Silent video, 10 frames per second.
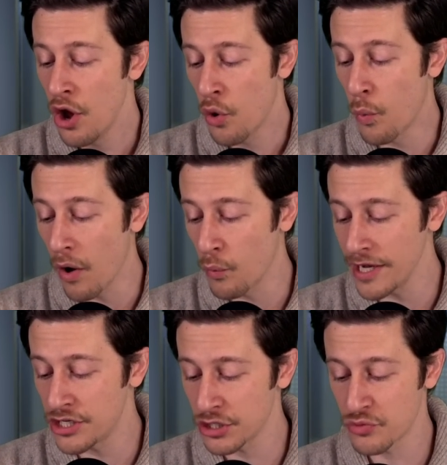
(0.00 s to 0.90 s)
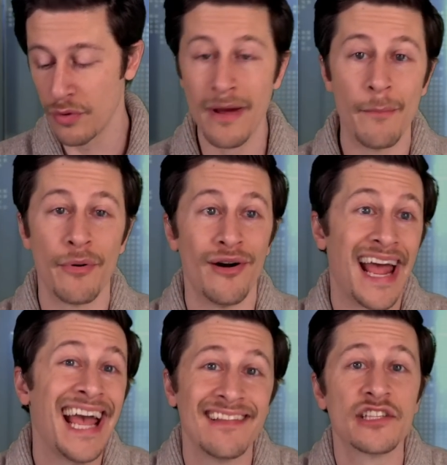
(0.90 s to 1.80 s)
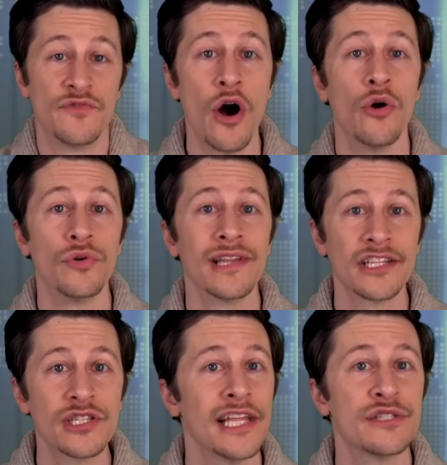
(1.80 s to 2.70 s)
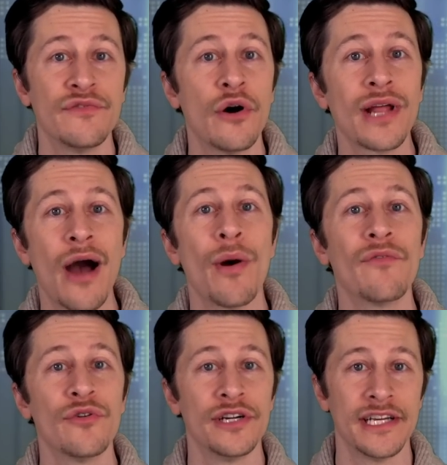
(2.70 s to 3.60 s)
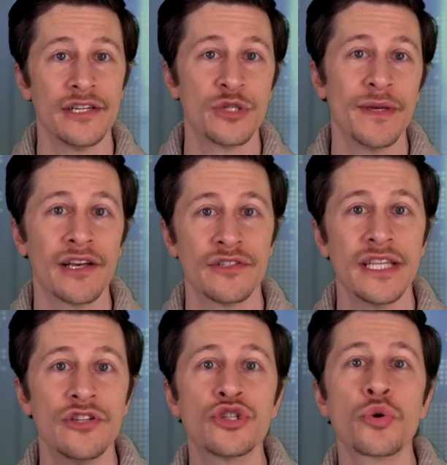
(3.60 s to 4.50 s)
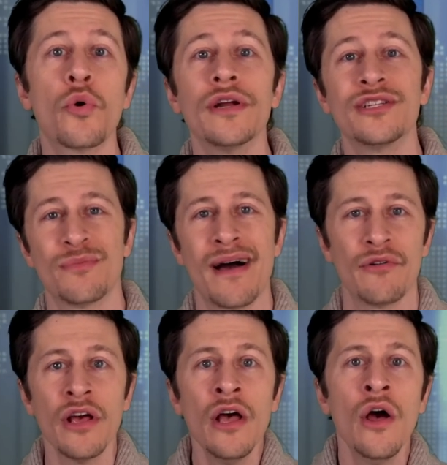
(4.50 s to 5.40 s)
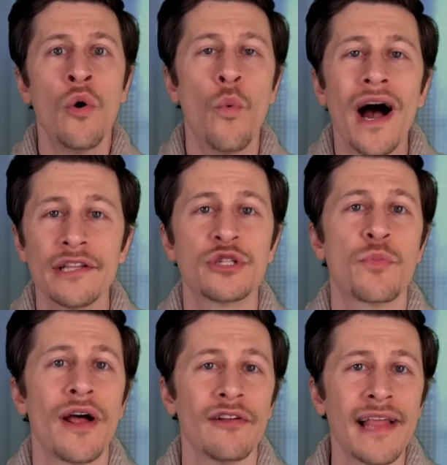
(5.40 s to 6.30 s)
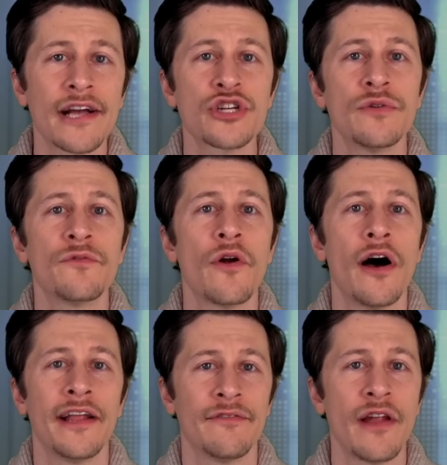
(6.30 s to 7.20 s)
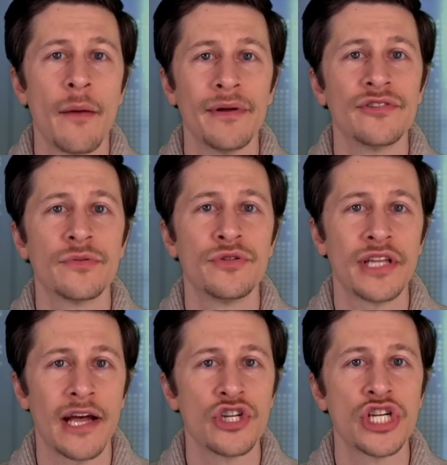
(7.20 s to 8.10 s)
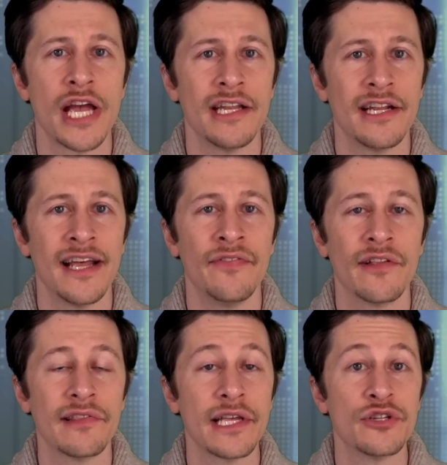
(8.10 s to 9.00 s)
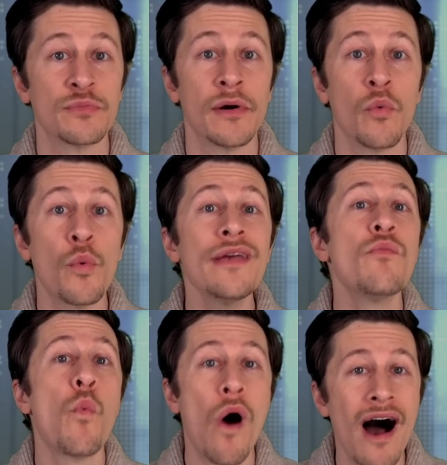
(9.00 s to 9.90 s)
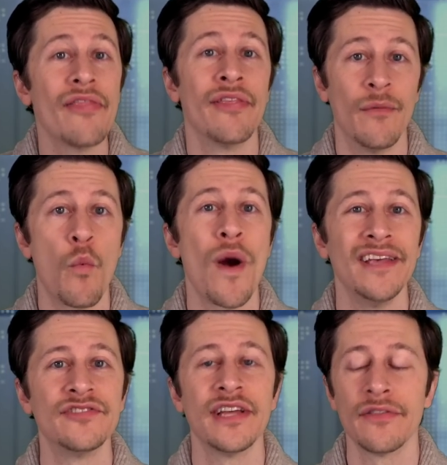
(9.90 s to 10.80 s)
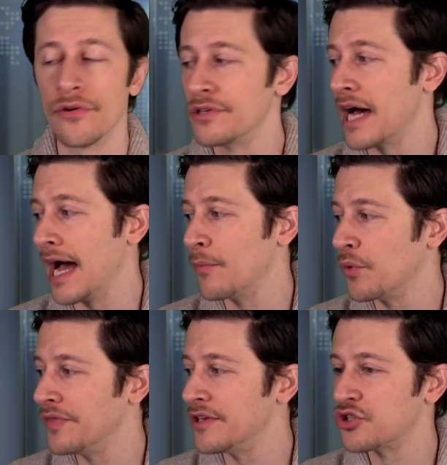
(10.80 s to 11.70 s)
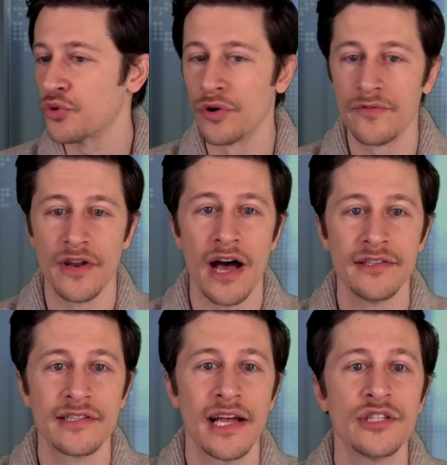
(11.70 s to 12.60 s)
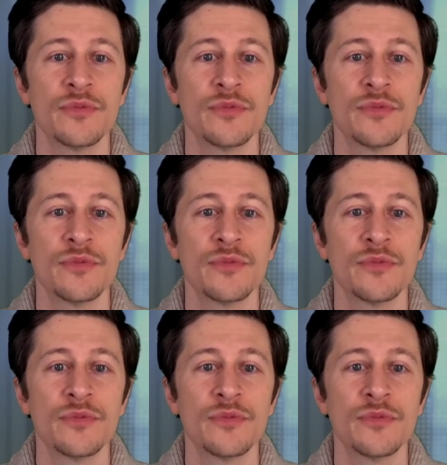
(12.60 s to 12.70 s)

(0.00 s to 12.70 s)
while we just remember, hey, let's vote. Let's let's vote however it is, because these stories about widespread election fraud have not been substantiated in the least. But we want them wasting their time with this sort of nonsense